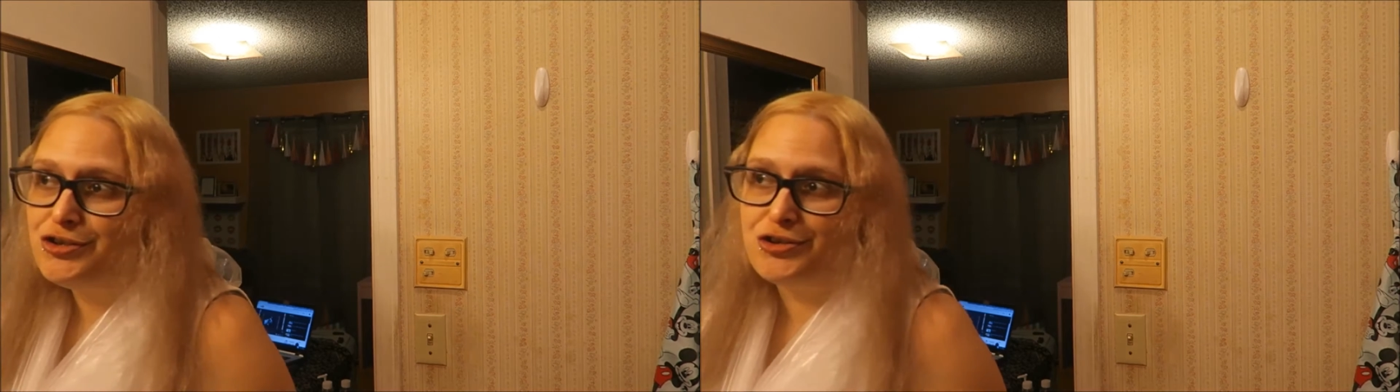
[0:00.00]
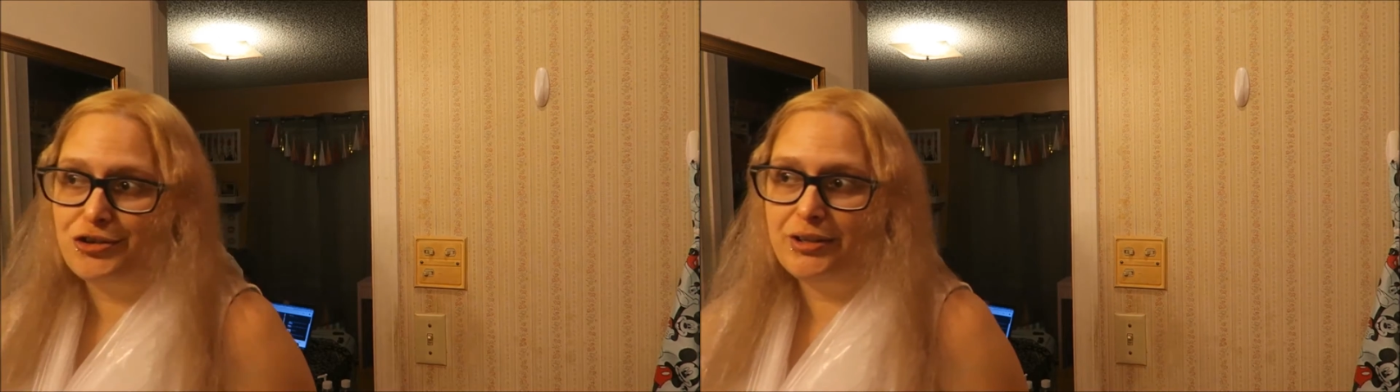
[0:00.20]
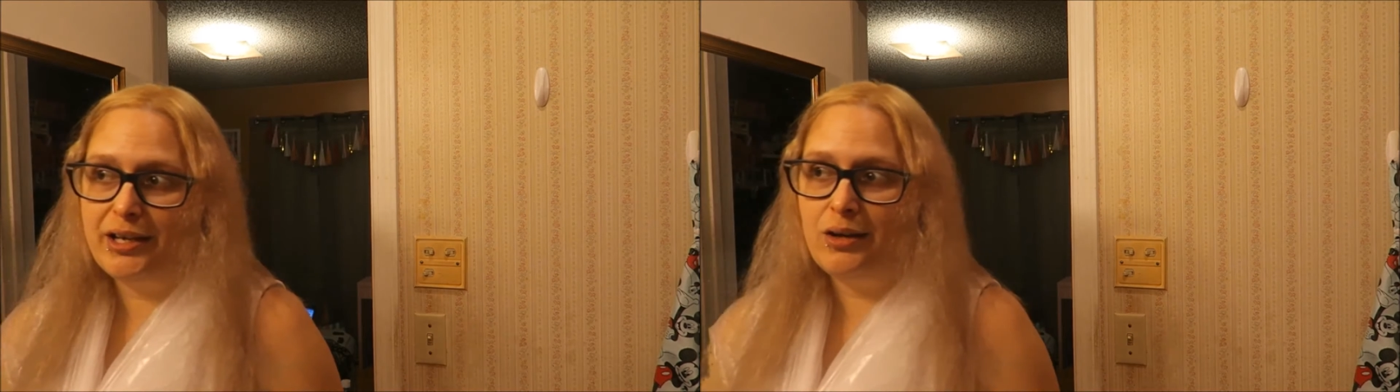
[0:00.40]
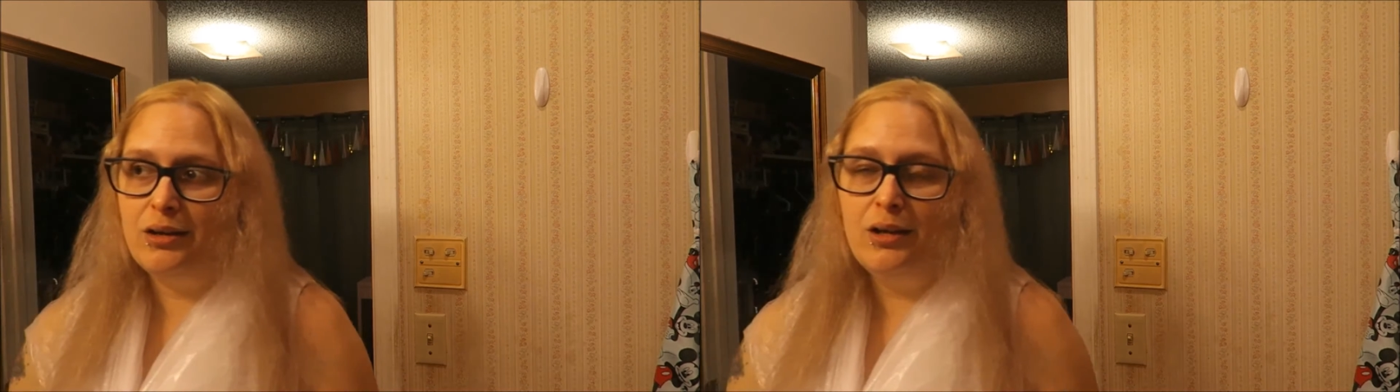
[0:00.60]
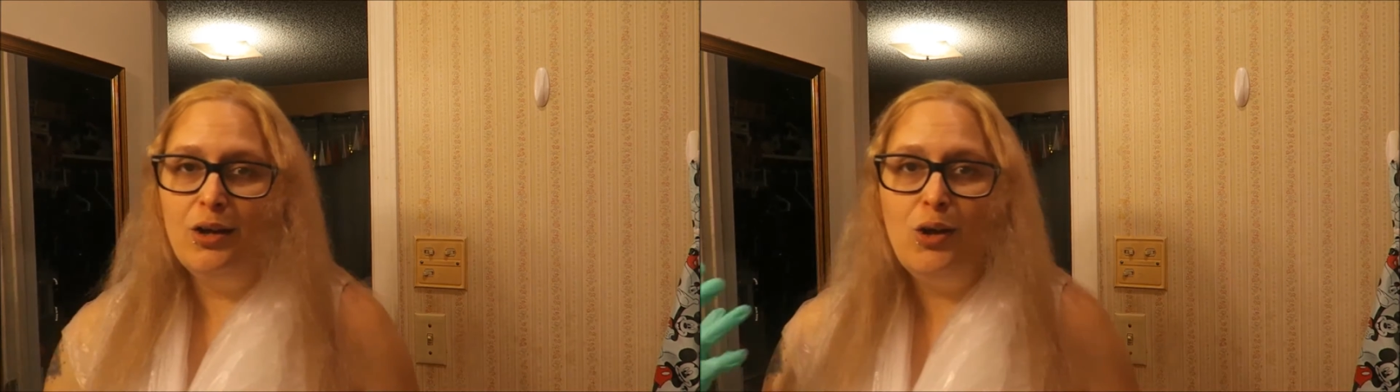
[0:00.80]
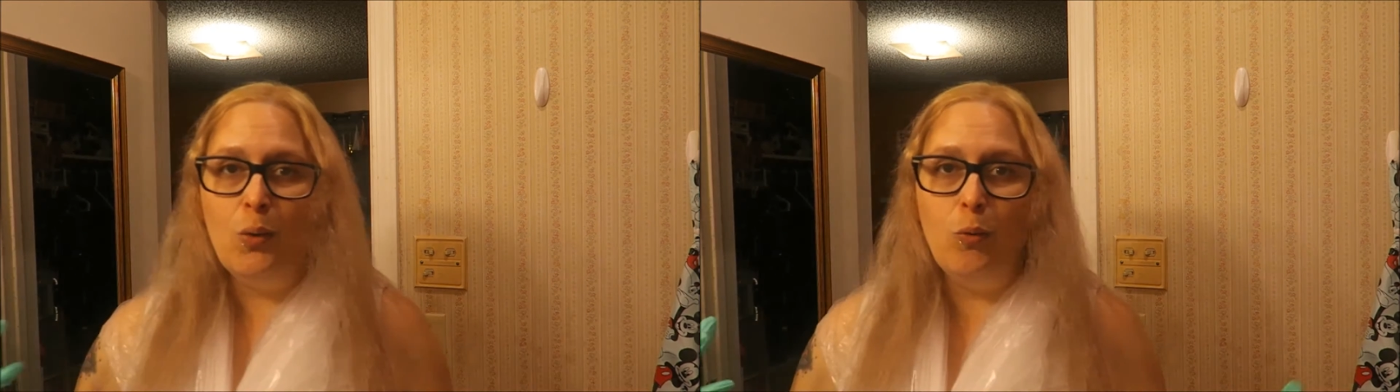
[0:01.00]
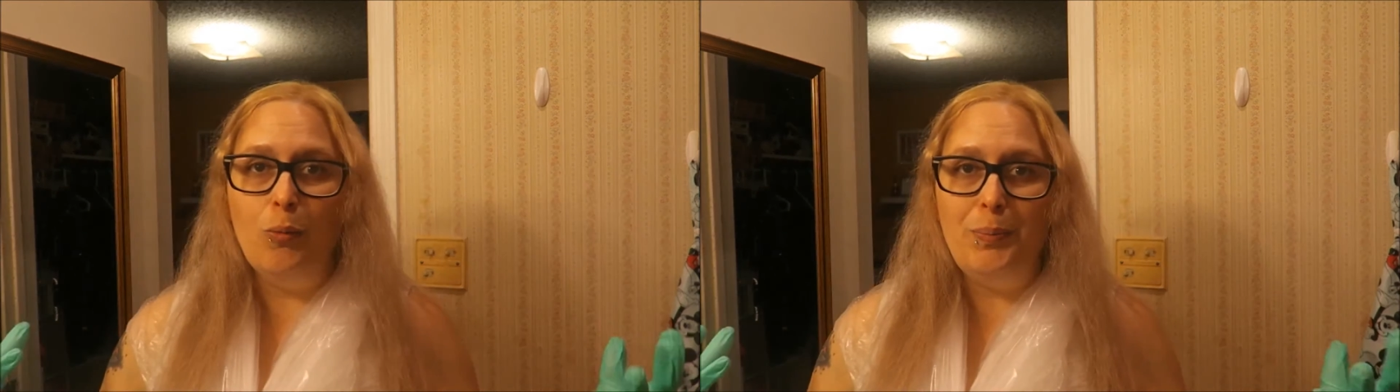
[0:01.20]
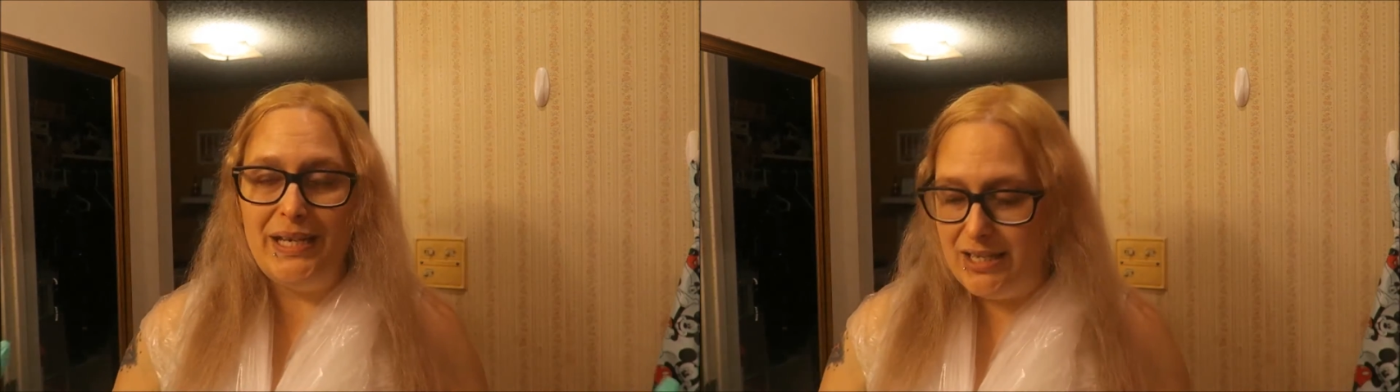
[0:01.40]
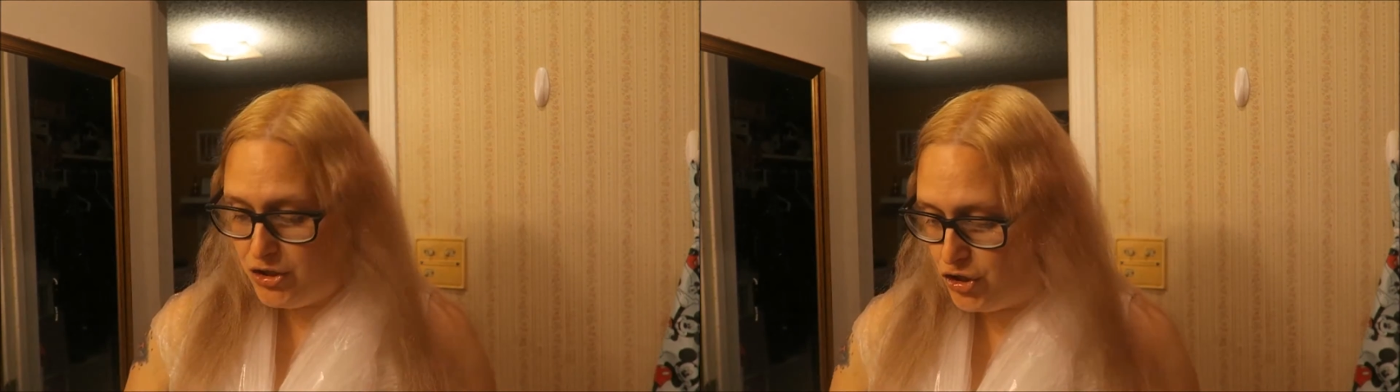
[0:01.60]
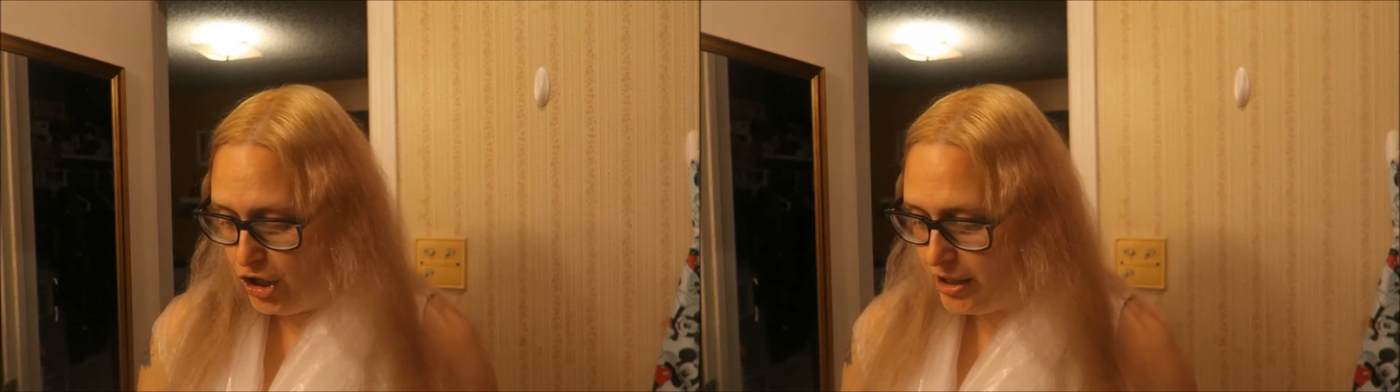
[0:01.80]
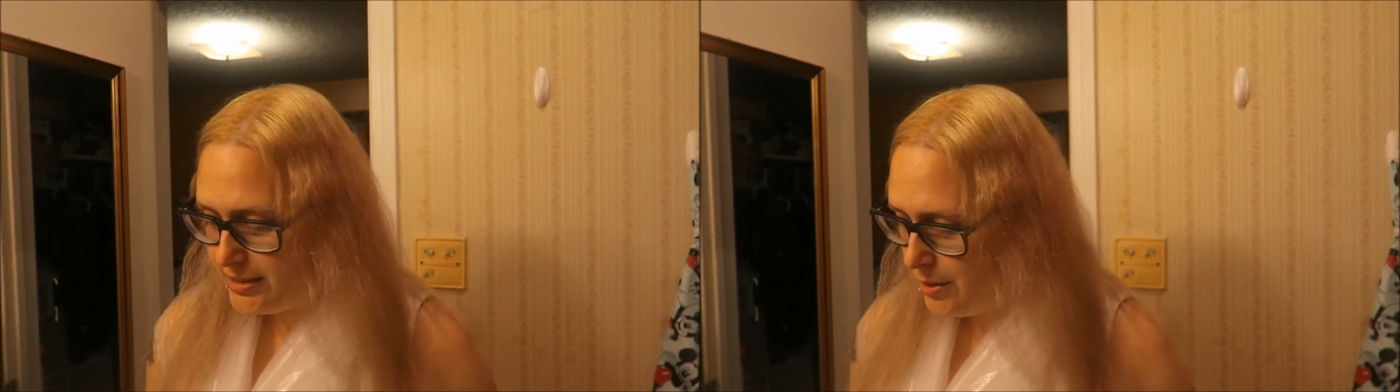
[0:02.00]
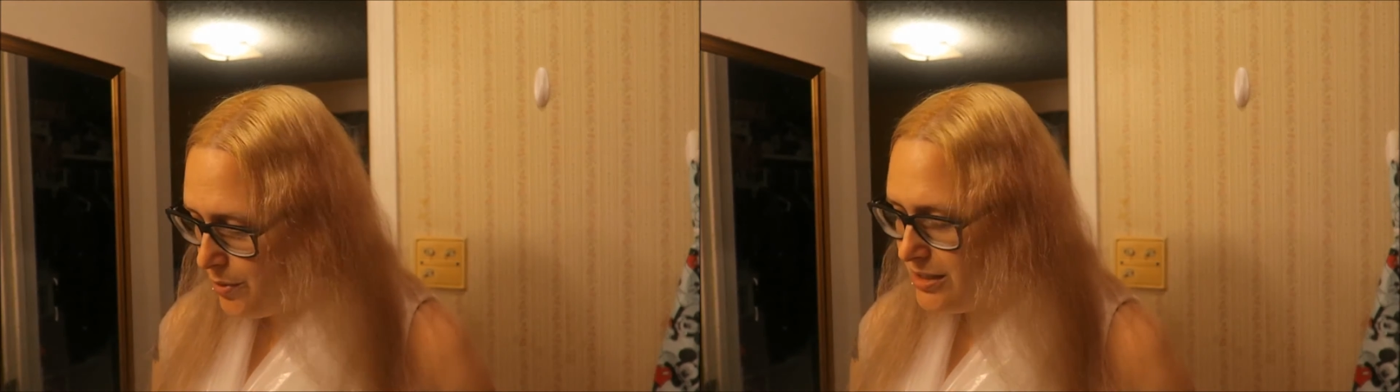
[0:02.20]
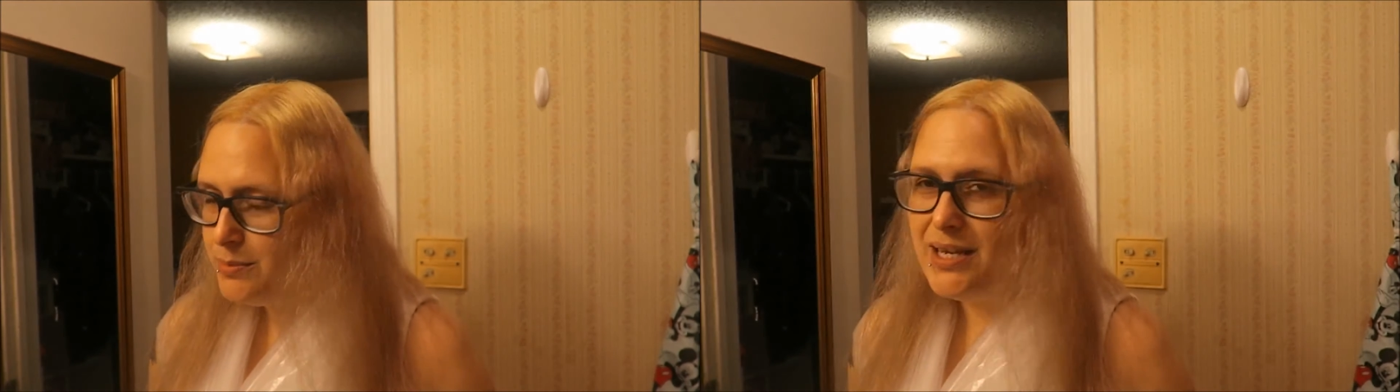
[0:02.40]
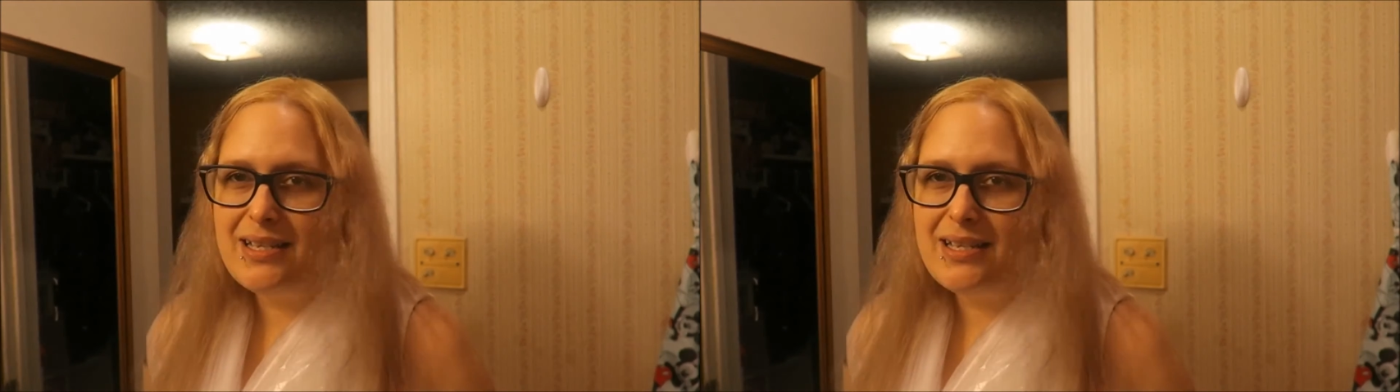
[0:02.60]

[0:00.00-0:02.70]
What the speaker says: Sterling will be as dark as I want it to be,